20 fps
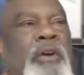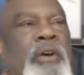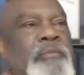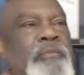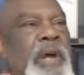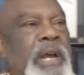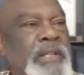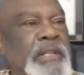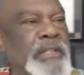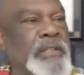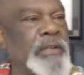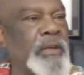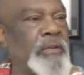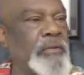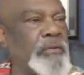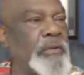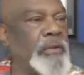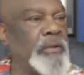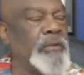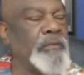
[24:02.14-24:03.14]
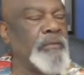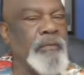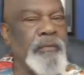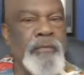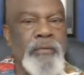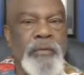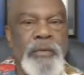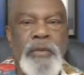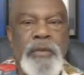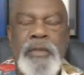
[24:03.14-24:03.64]
And then them motherfuckers,
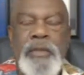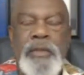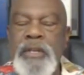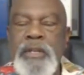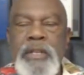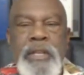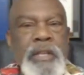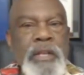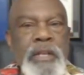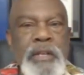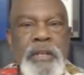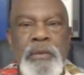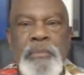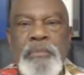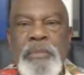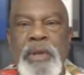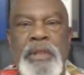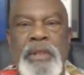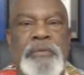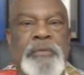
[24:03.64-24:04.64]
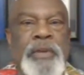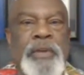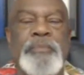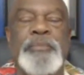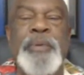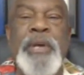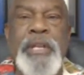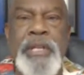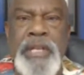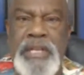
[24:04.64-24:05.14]
but it takes
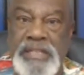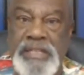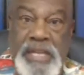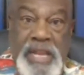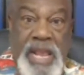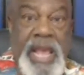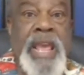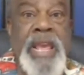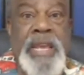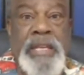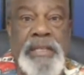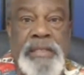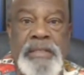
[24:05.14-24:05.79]
a month.